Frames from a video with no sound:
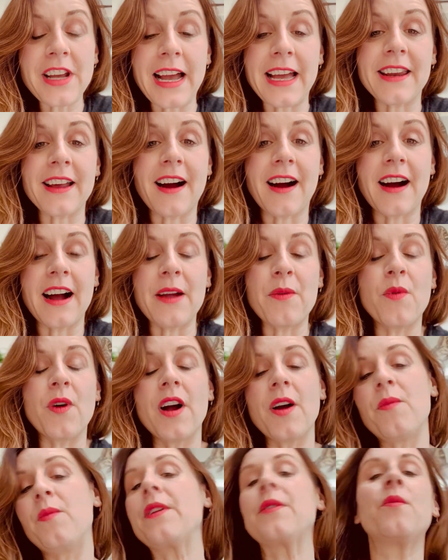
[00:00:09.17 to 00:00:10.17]
and I
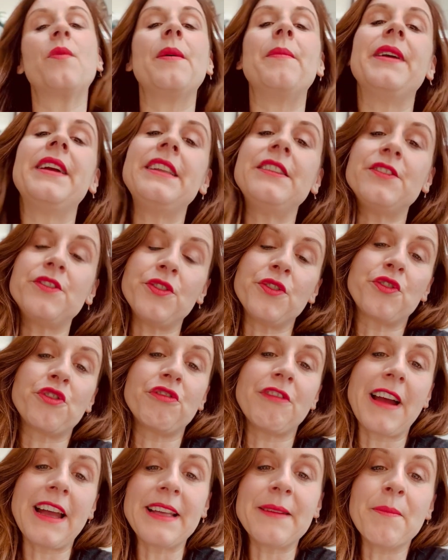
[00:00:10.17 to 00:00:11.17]
work with women to
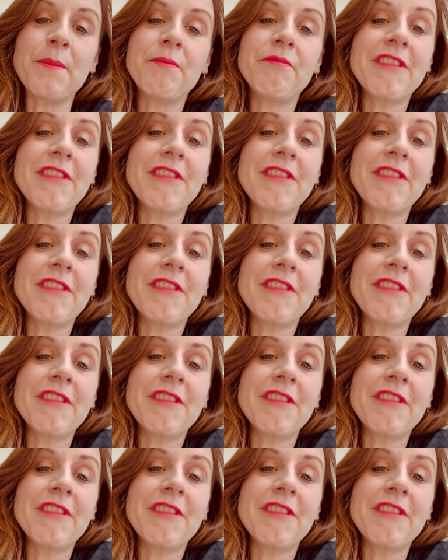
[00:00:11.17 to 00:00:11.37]
create